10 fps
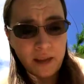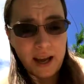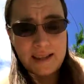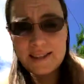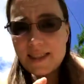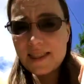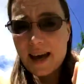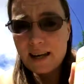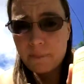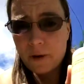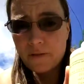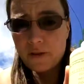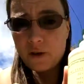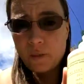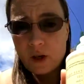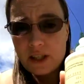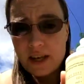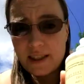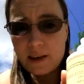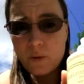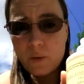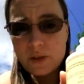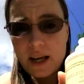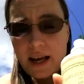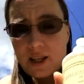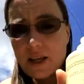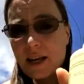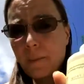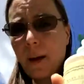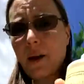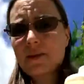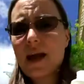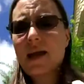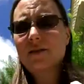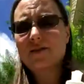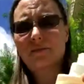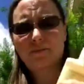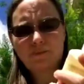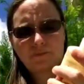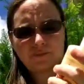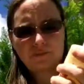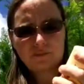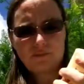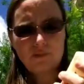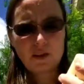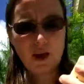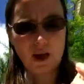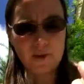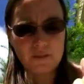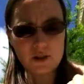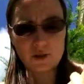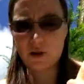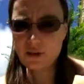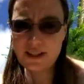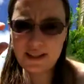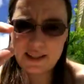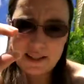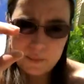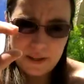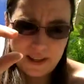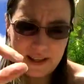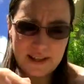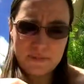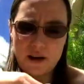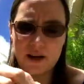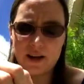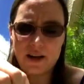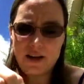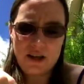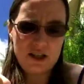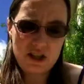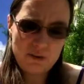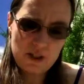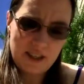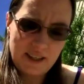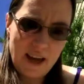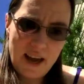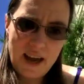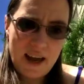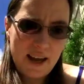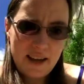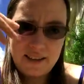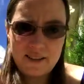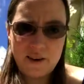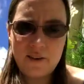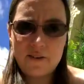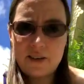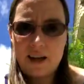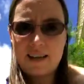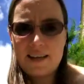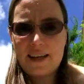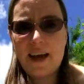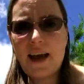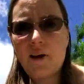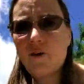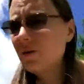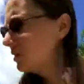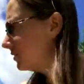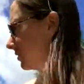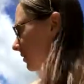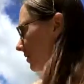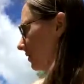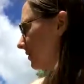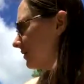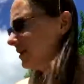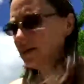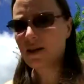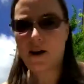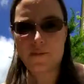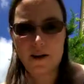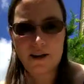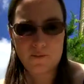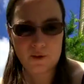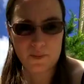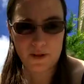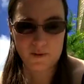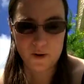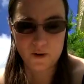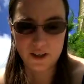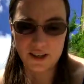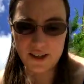And synthetic perfume, which is I think what was agitating Mom's hands. So you only need a little bit of this, but she was like, yeah, you know, I need it now. Sorry, I'm right by the road.